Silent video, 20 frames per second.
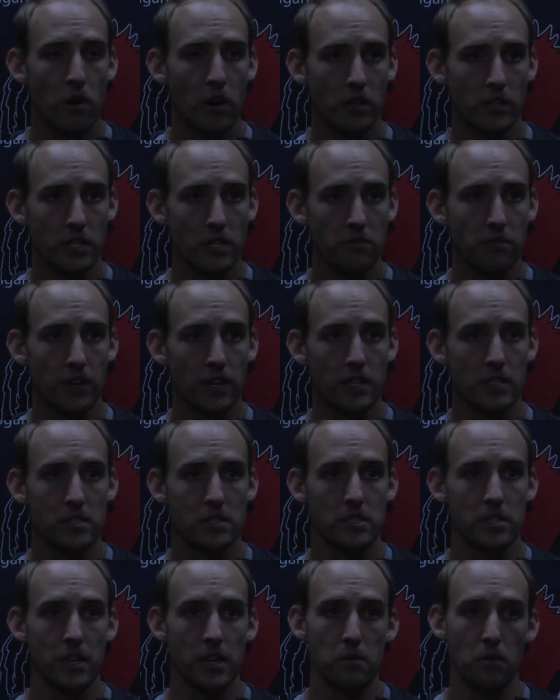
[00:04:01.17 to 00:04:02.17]
on
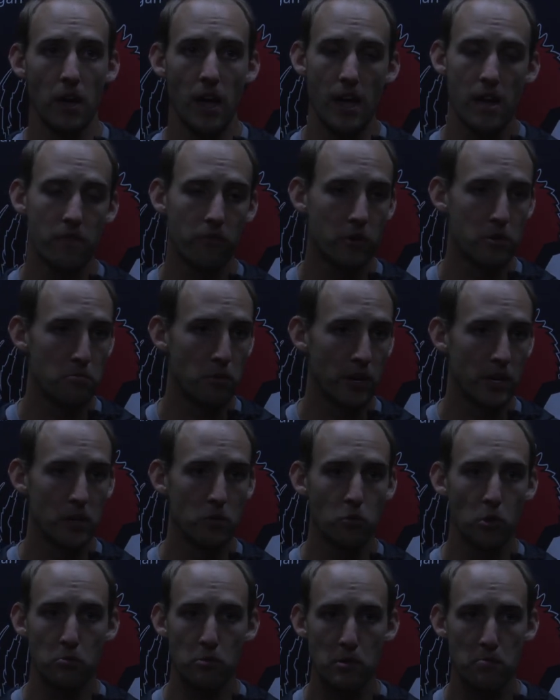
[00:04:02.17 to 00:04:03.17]
defense. Everybody
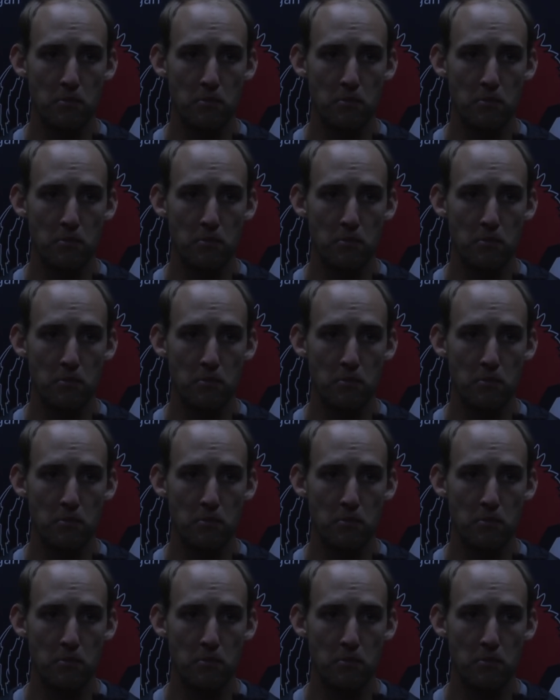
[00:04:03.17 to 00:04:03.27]
will be